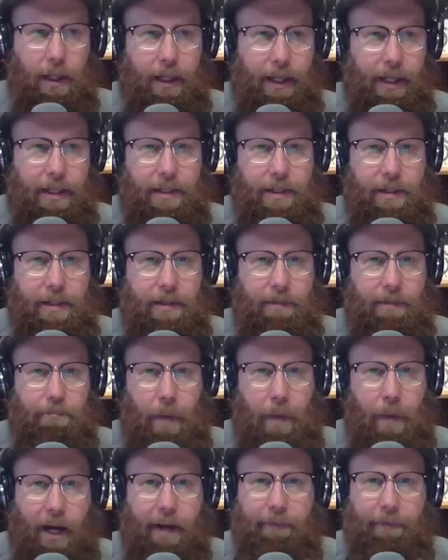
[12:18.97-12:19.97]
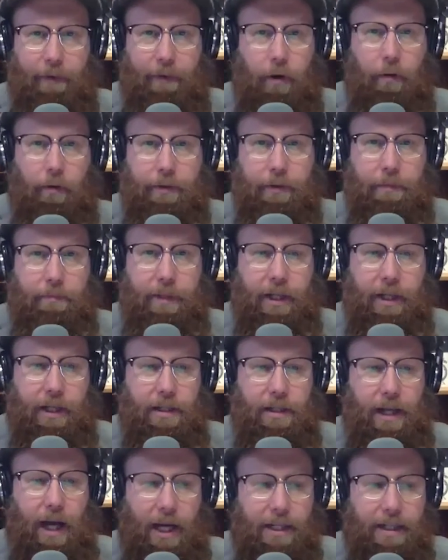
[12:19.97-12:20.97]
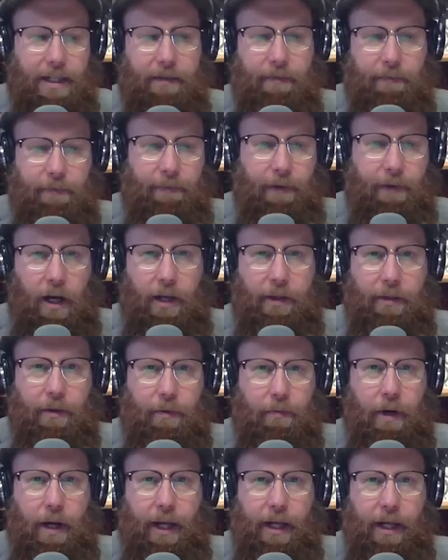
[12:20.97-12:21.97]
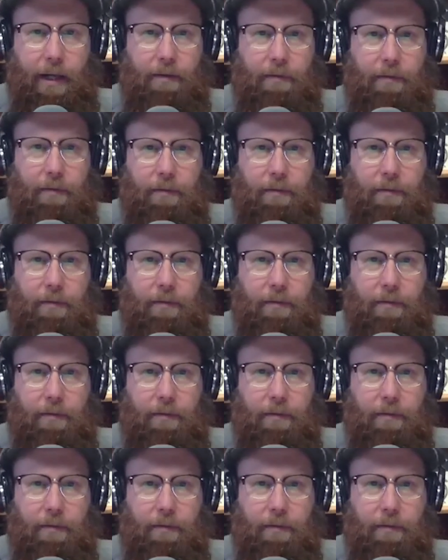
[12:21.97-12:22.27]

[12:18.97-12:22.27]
it's my fault because I didn't find the right